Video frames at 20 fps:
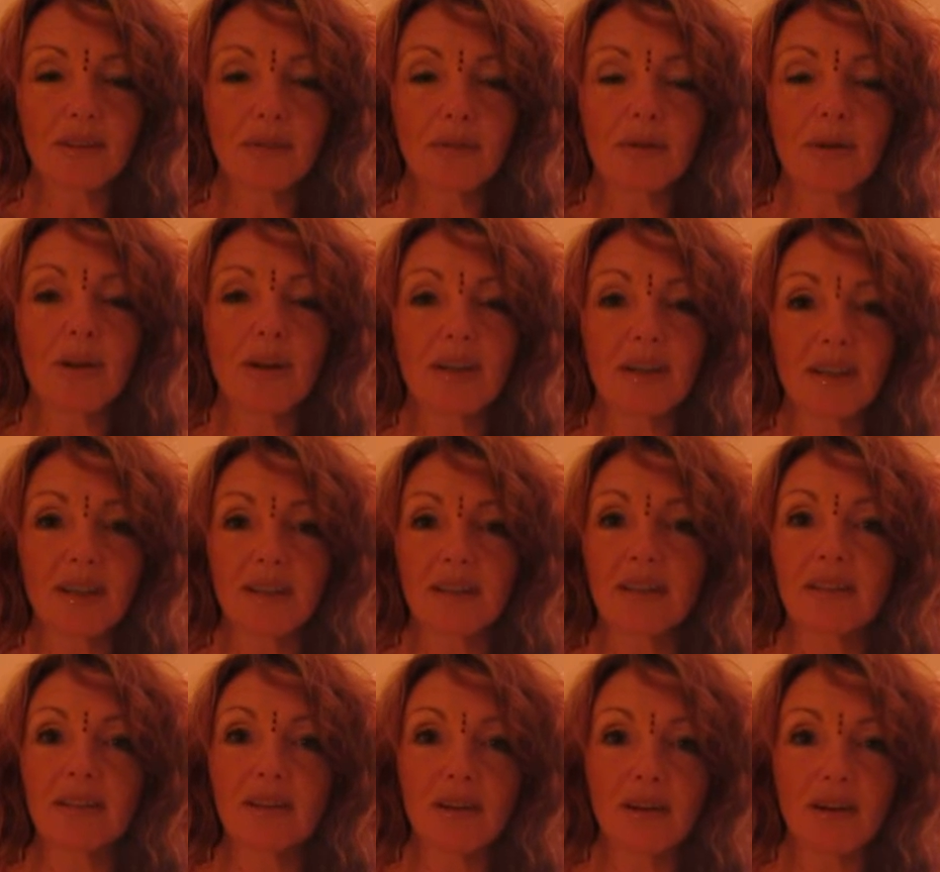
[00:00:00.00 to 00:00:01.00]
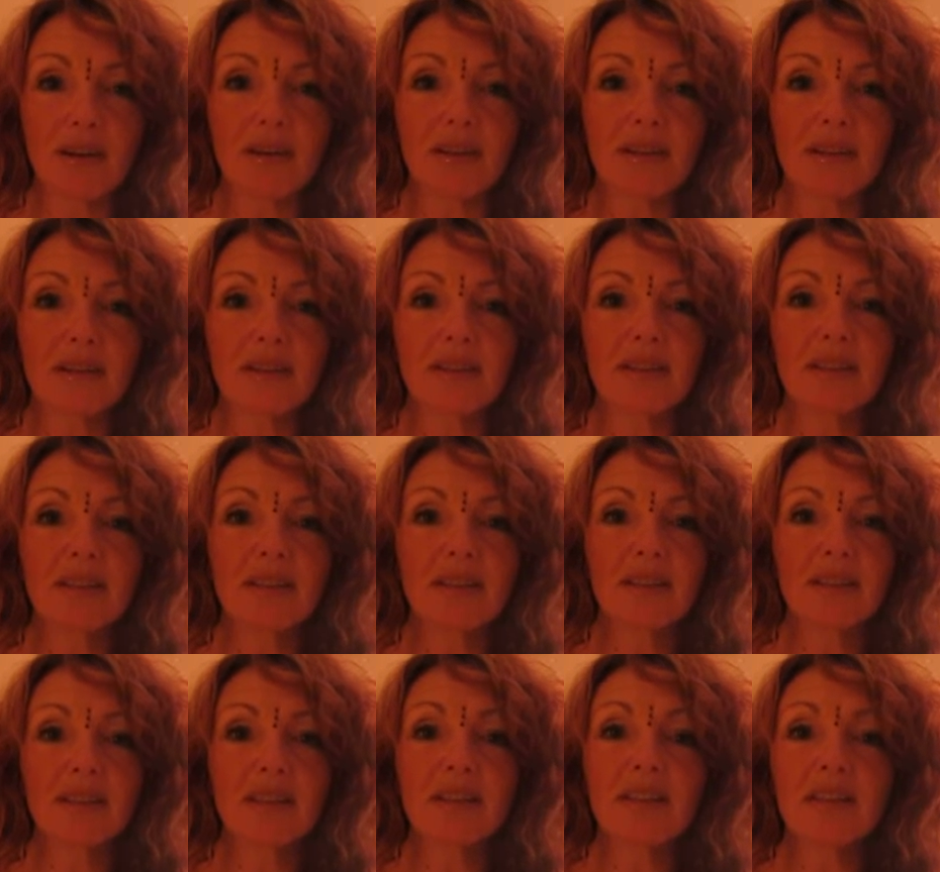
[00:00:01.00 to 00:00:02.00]
Working on
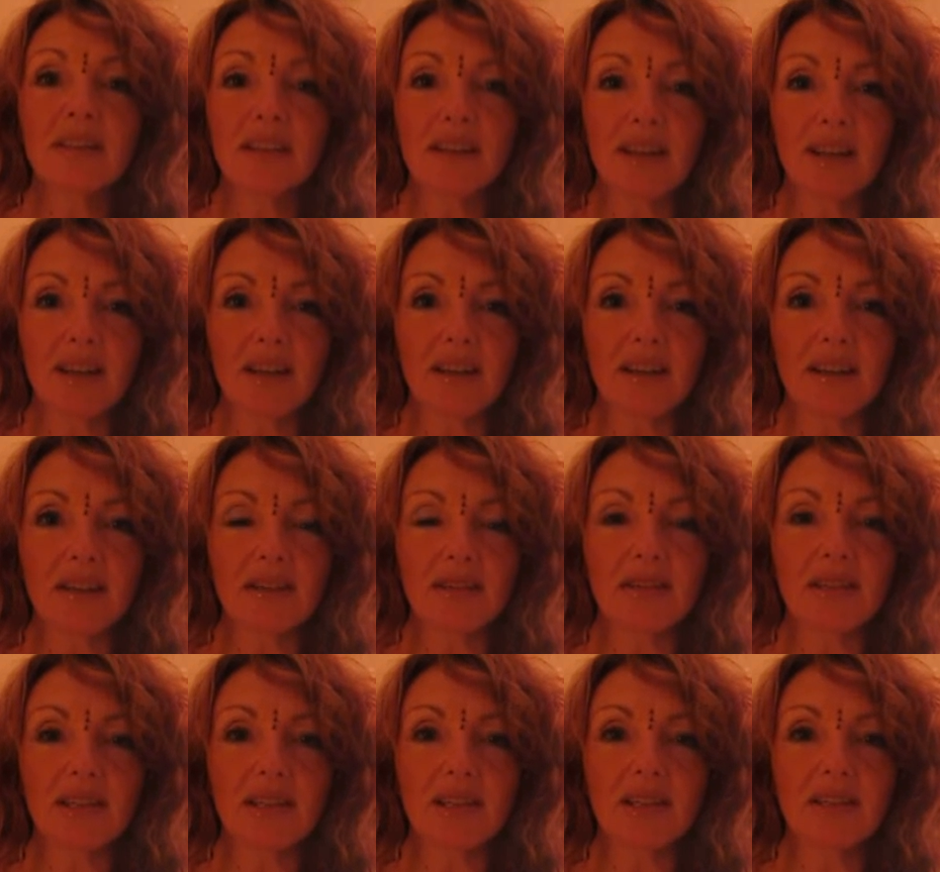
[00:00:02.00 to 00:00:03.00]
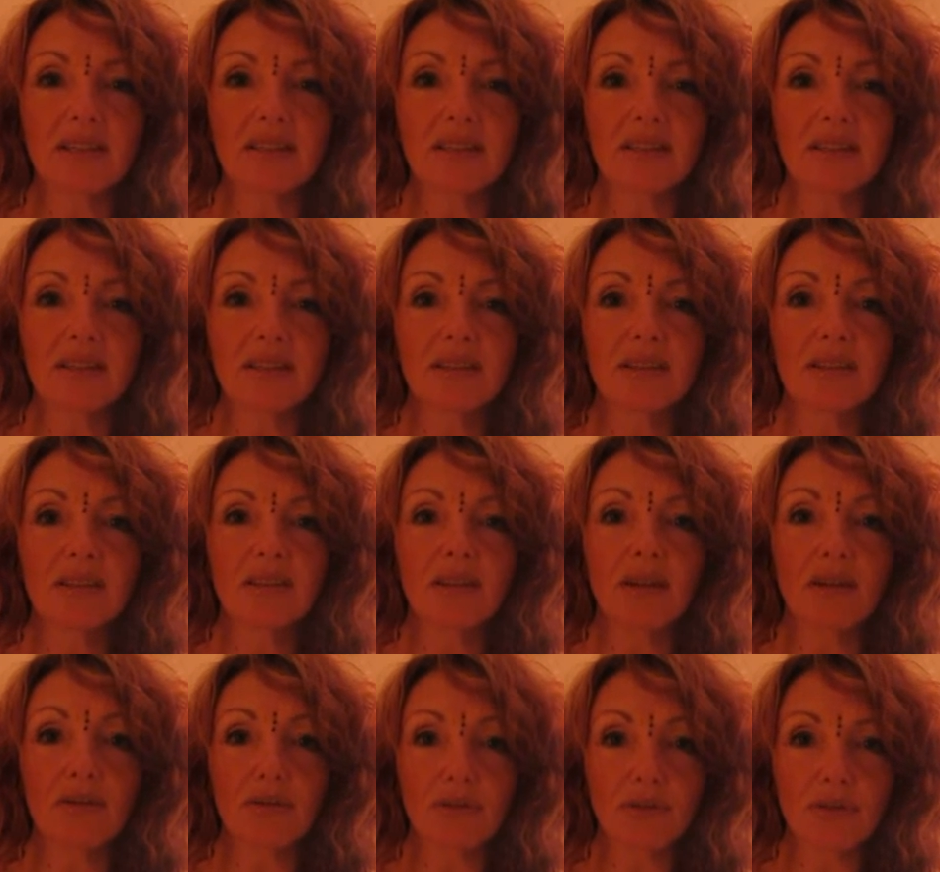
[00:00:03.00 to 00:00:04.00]
the anchoring
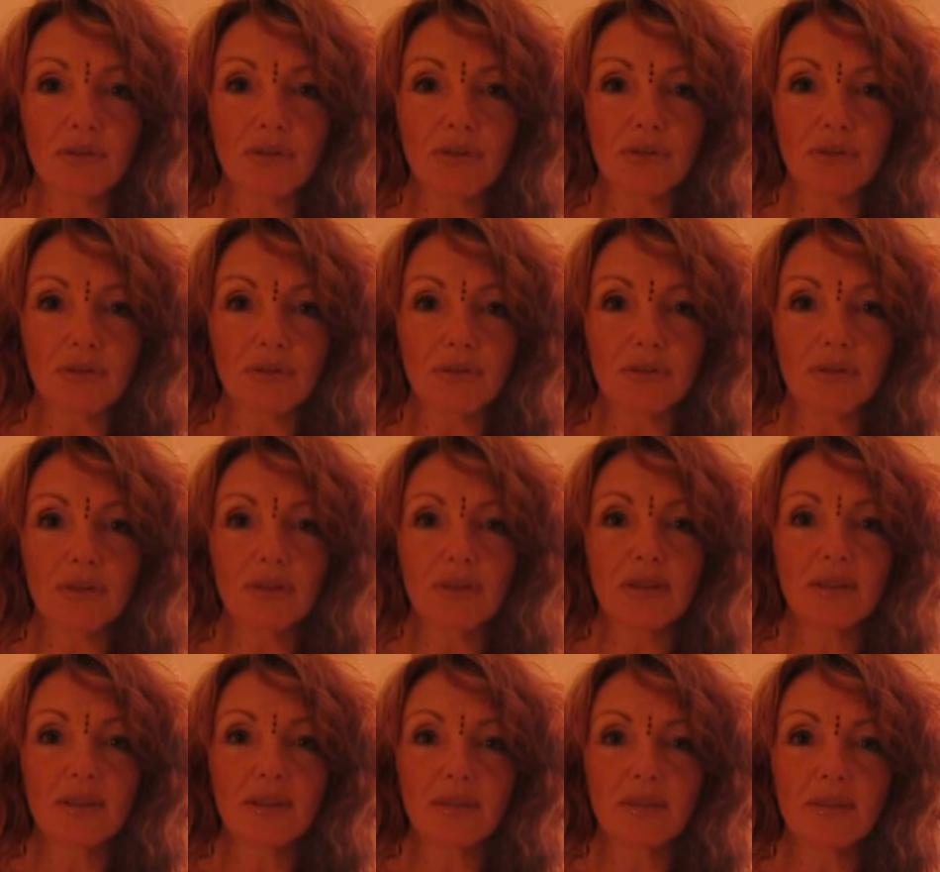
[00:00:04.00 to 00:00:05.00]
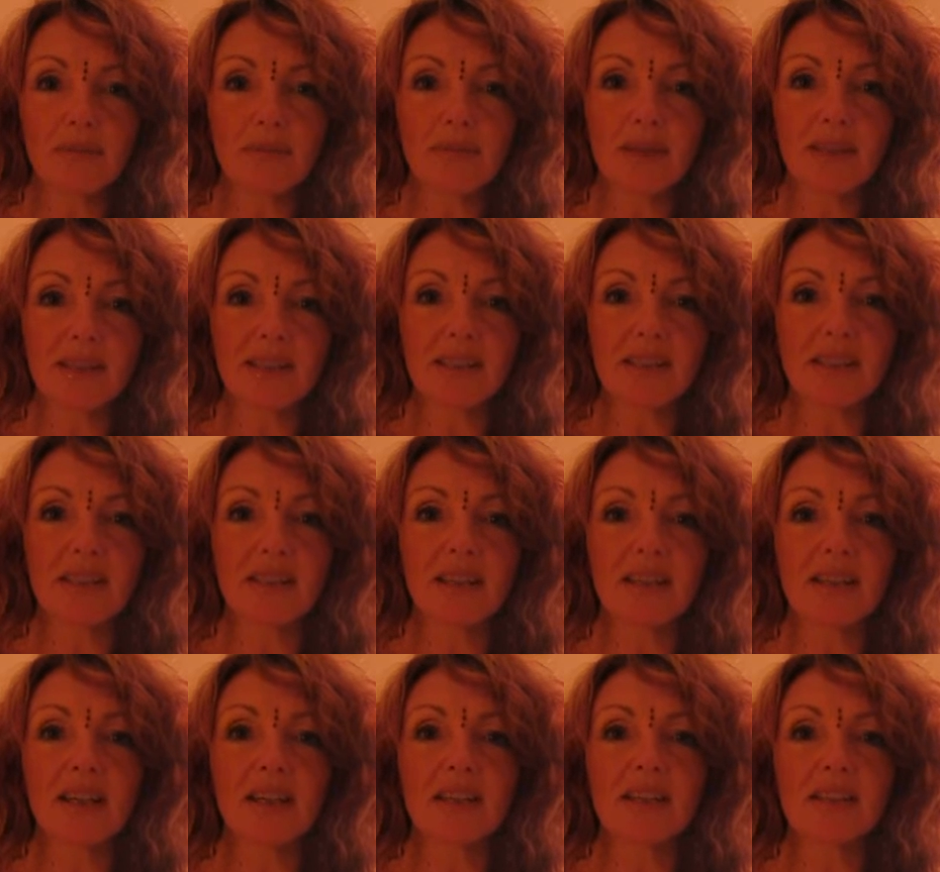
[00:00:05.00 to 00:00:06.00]
of the true
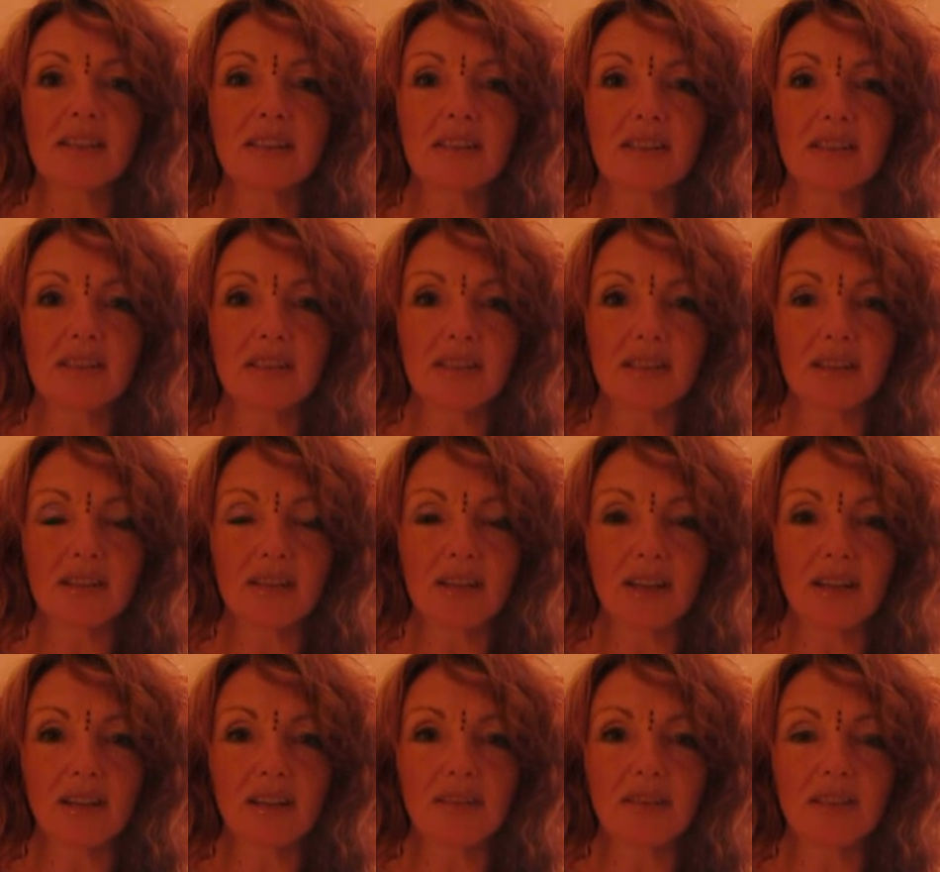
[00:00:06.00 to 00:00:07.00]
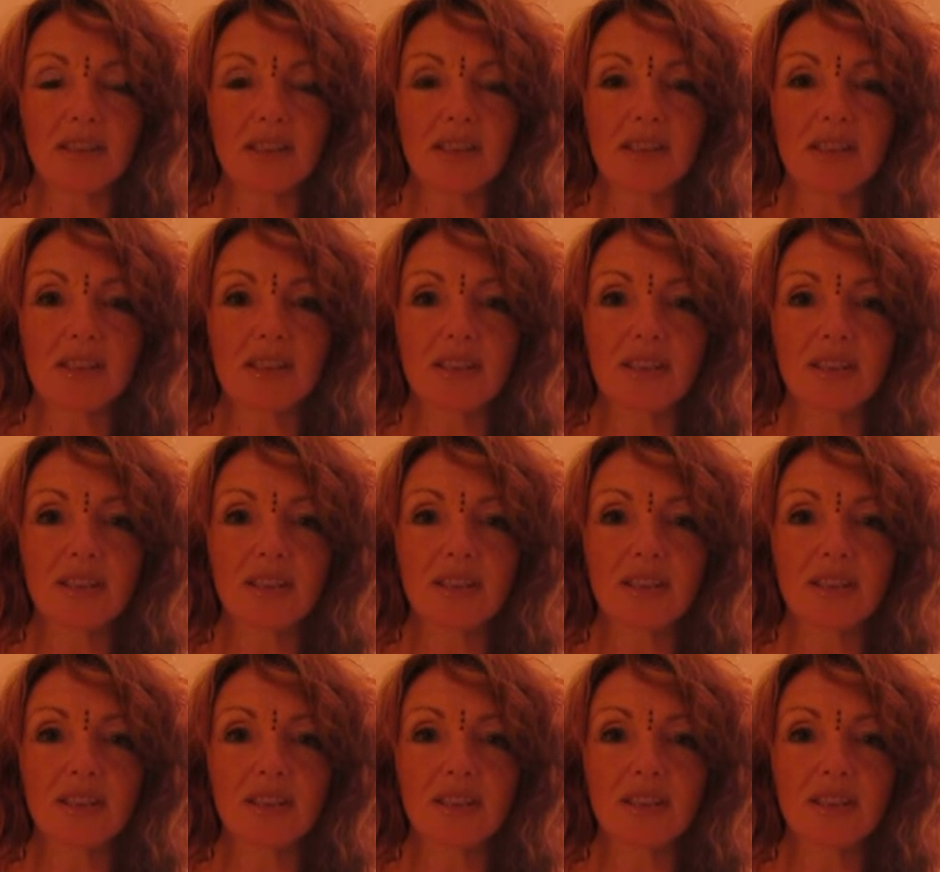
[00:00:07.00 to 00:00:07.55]
masculine essence inside of us.